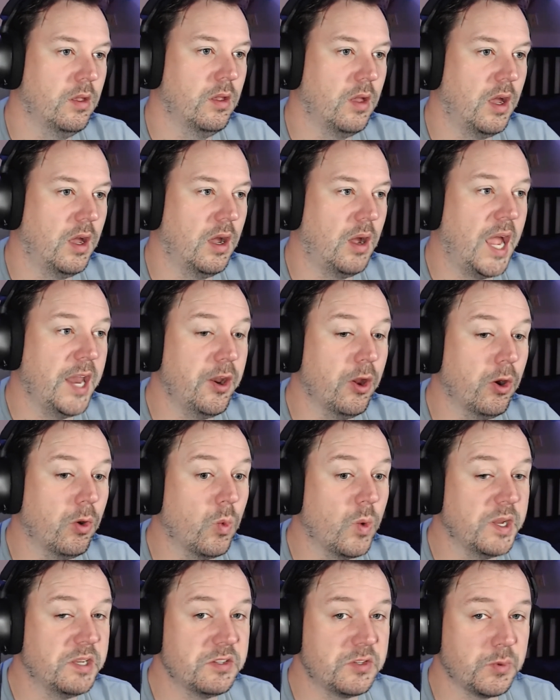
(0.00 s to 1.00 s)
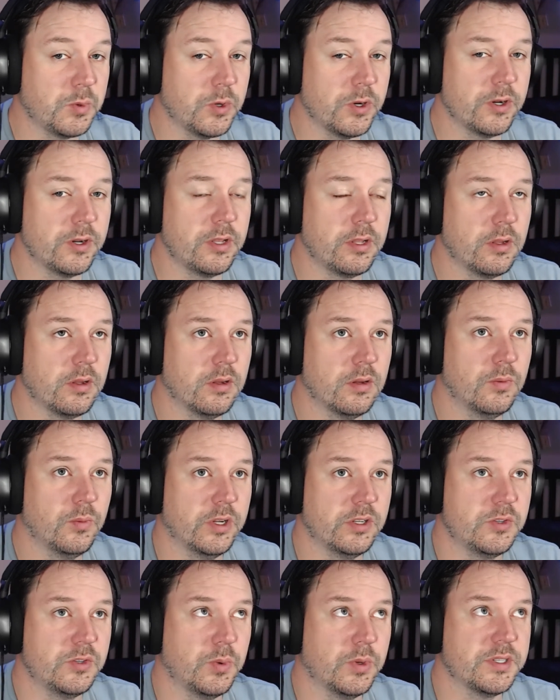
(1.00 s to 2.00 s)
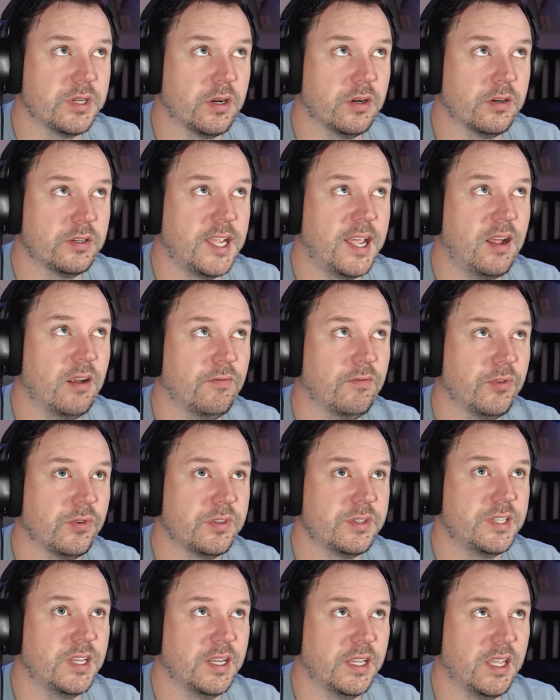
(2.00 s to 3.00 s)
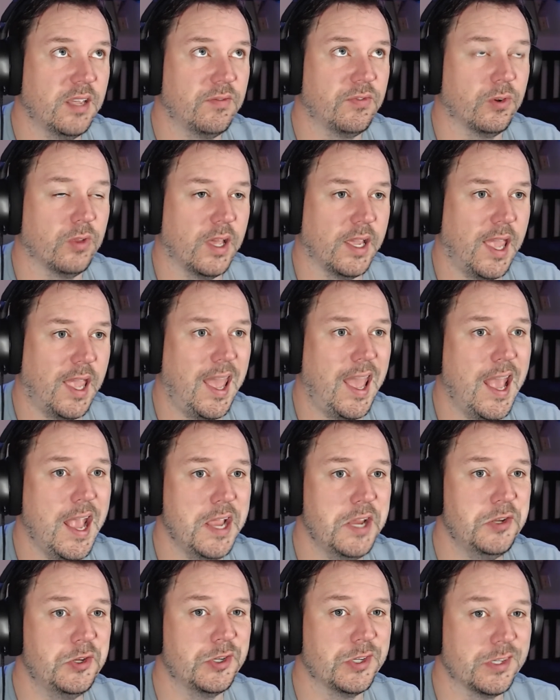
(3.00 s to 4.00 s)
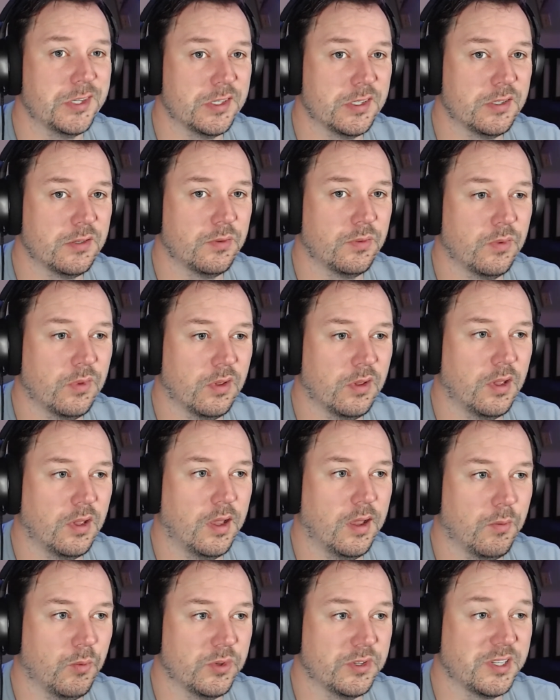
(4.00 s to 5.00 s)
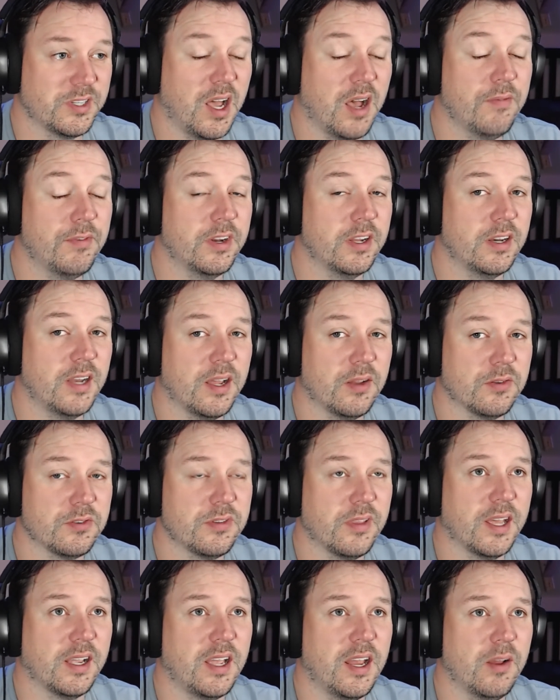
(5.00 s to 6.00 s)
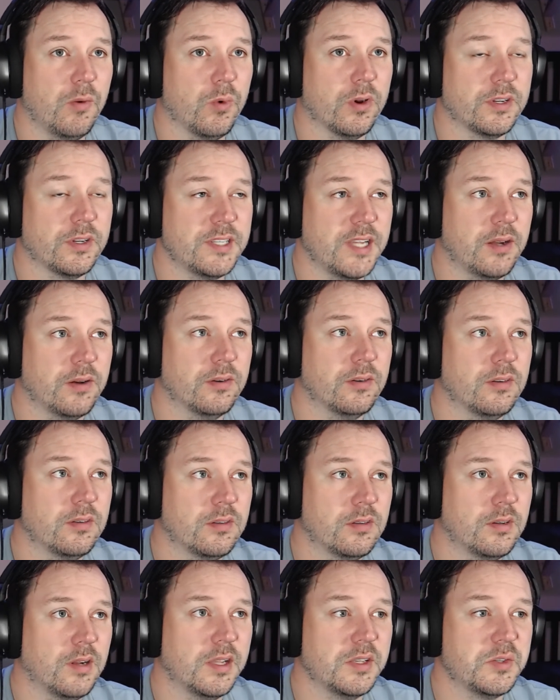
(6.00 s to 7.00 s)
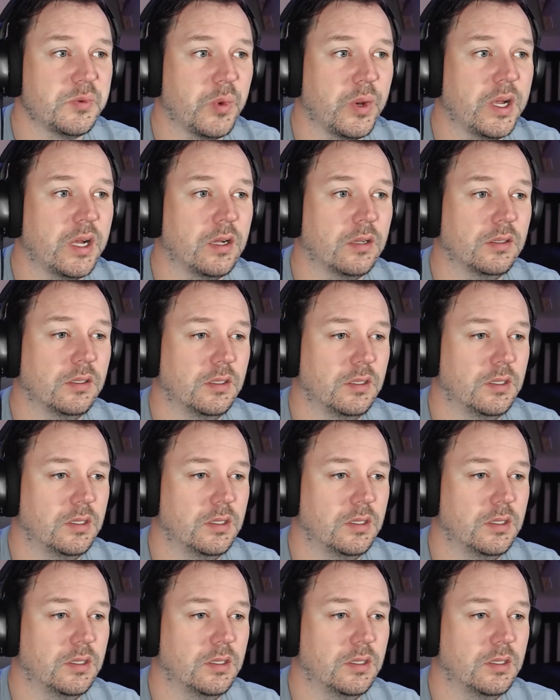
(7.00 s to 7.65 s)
I know Windsward, which was our town for the Syndicate for like ages, was Covenant now, so that kind of worked out as well.